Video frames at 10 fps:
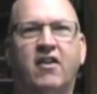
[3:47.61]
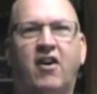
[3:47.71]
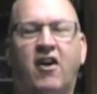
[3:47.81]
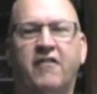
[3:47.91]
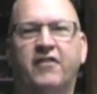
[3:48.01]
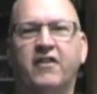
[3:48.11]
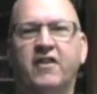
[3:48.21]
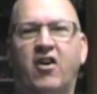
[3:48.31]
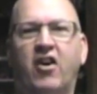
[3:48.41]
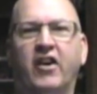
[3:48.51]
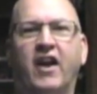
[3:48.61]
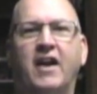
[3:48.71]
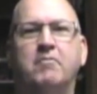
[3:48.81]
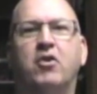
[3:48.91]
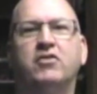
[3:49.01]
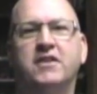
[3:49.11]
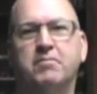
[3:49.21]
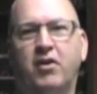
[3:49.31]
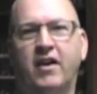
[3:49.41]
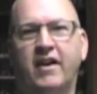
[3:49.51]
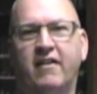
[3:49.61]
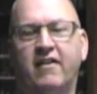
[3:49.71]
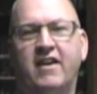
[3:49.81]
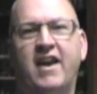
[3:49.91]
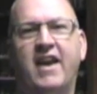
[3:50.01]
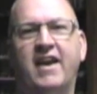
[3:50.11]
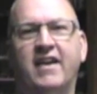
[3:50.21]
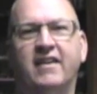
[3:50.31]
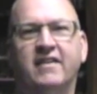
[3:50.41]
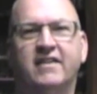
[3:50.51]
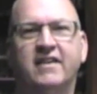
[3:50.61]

offered online multiplayer and